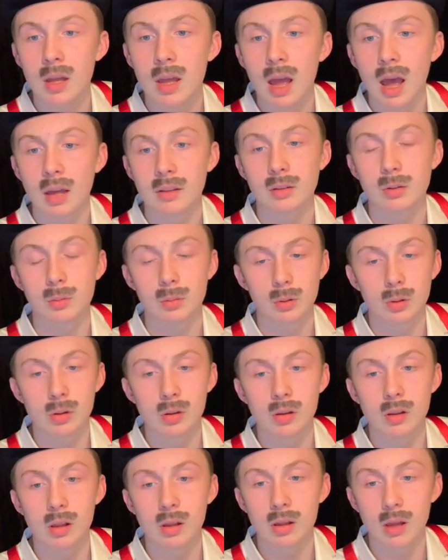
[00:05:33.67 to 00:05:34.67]
As a
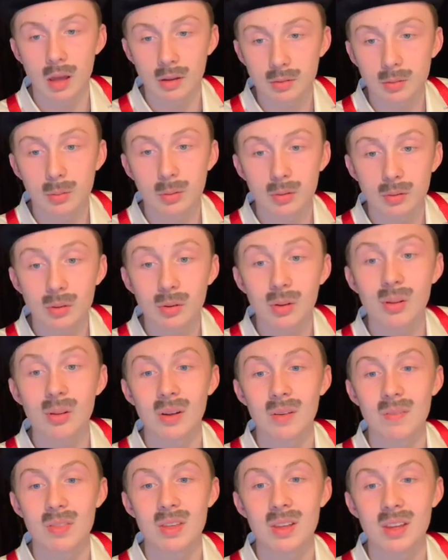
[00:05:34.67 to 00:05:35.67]
result
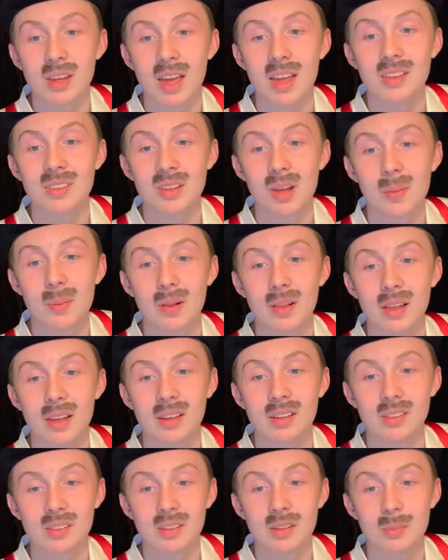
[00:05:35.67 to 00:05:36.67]
of the
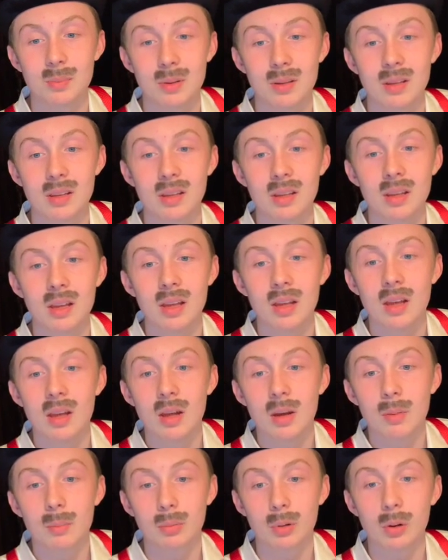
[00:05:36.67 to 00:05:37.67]
NAACP,
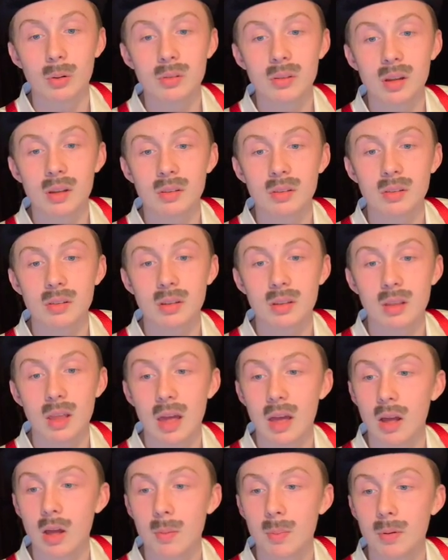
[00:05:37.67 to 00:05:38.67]
protests and the
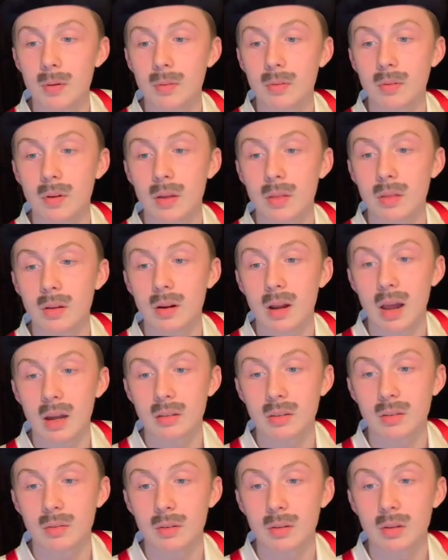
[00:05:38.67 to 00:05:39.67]
help of other
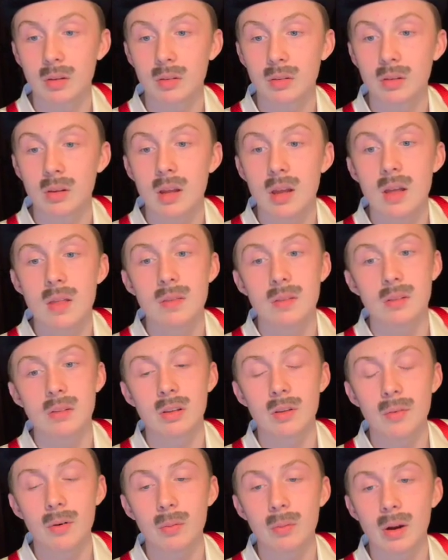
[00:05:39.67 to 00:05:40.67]
activists, the
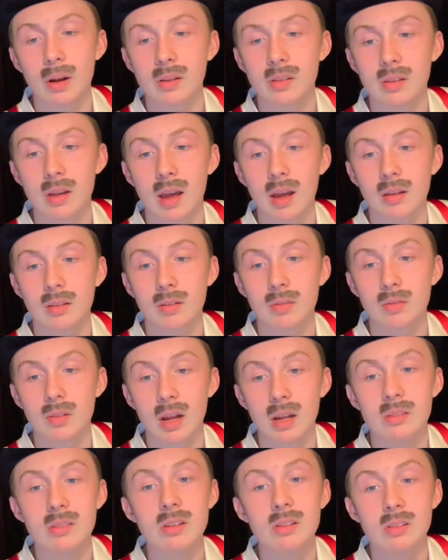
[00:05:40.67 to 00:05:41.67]
Civil Rights Act of
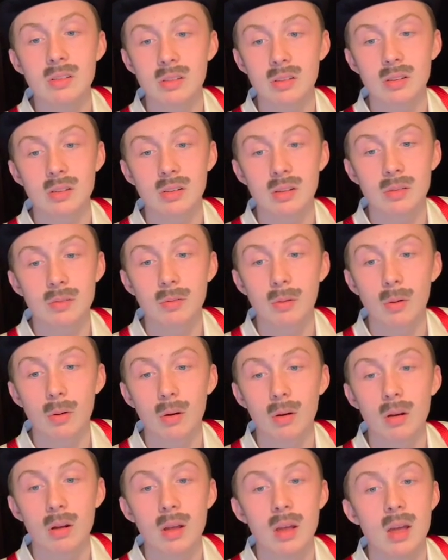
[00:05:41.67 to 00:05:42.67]

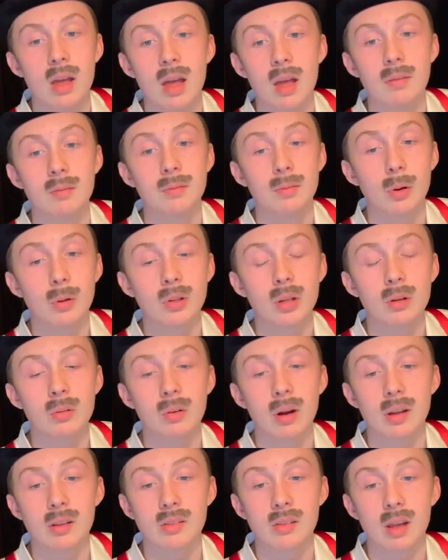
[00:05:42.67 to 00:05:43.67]
1964 and Voting
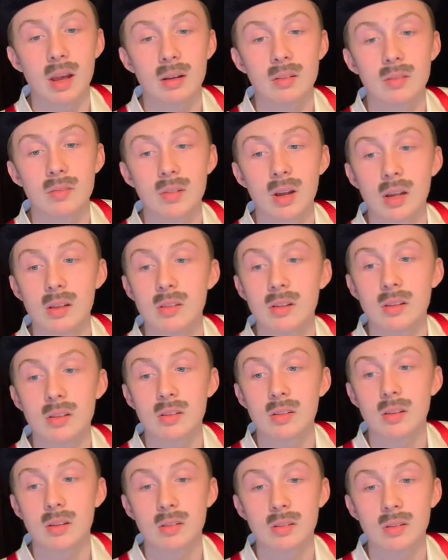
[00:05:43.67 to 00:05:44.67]
Rights Act of
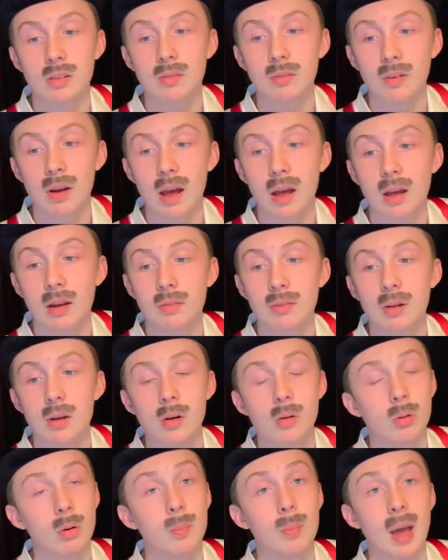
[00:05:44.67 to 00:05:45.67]
1965
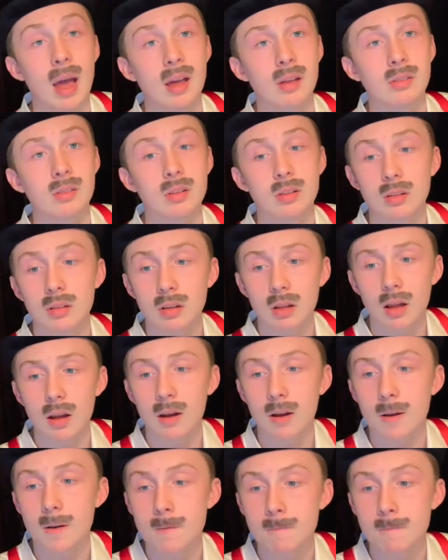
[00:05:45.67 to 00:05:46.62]
were passed into law.